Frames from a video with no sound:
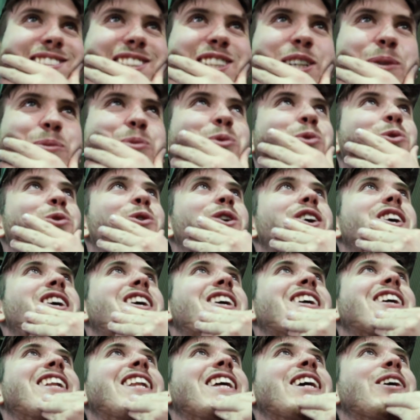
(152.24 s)
some
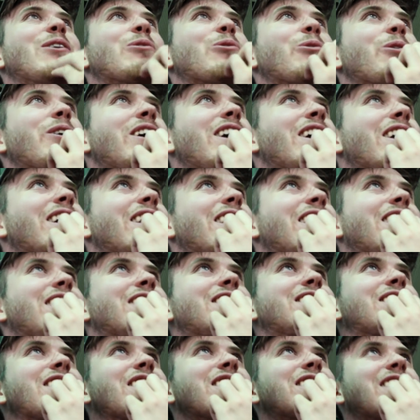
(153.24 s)
really,
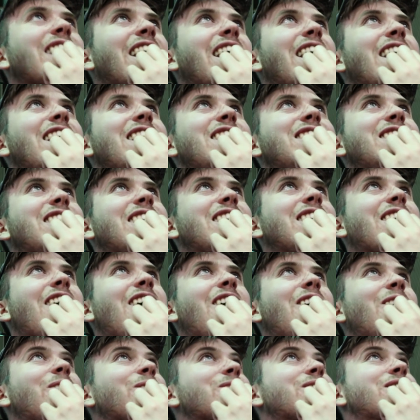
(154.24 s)
really just easy
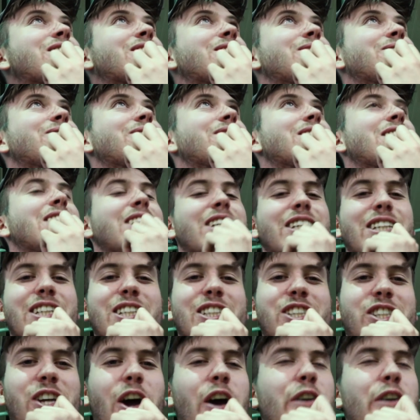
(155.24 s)
goals.